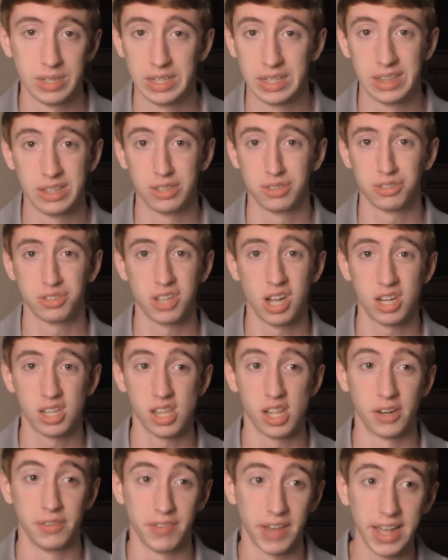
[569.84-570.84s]
There's not a
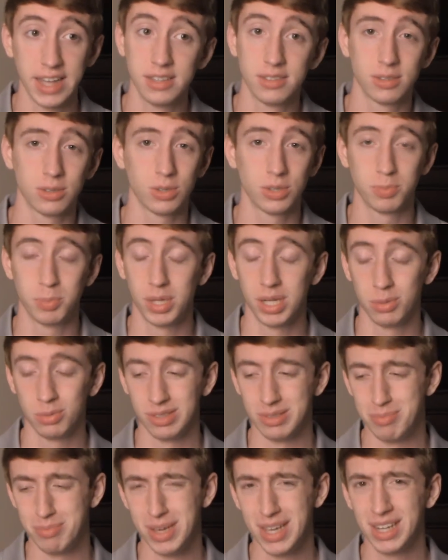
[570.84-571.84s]
lot of answers, but it
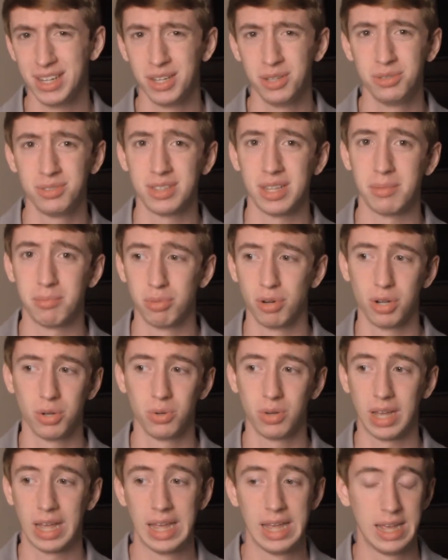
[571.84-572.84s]
was big news that
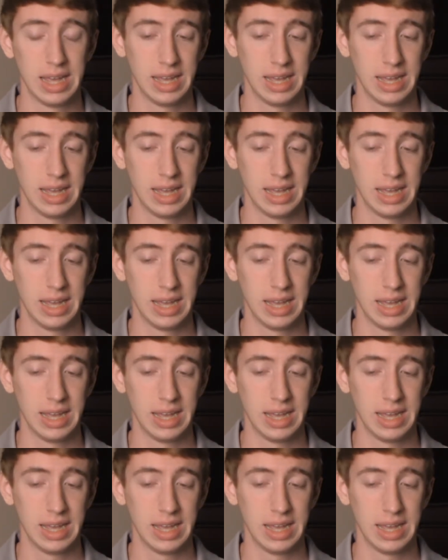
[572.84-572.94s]
broke